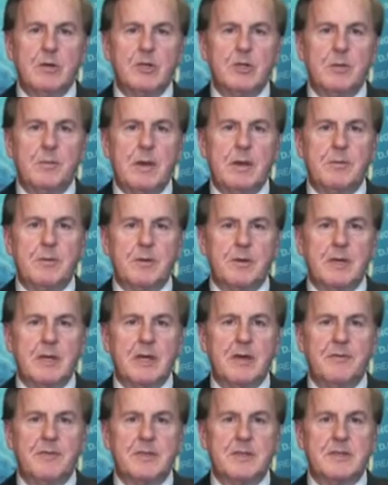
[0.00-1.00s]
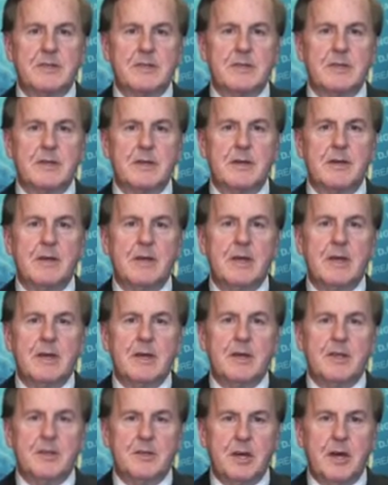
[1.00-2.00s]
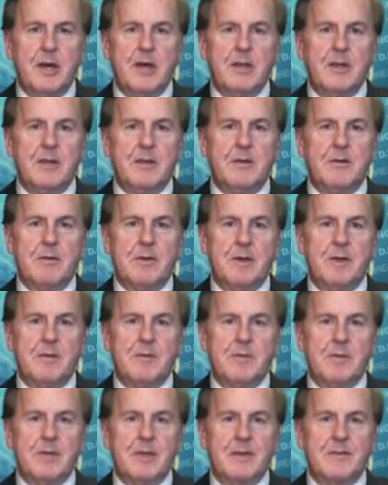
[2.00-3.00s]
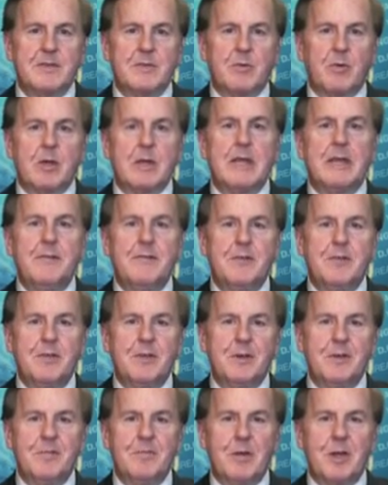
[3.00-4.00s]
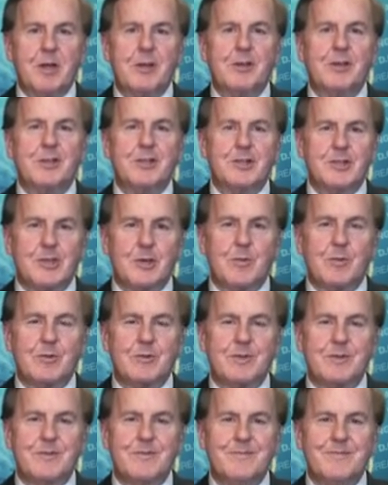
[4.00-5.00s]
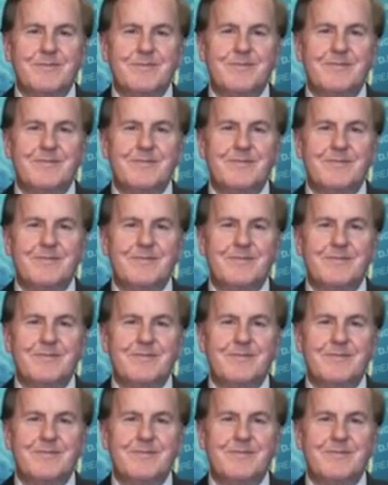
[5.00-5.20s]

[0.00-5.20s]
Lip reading: we should be able to get this done and give some relief to the American consumers.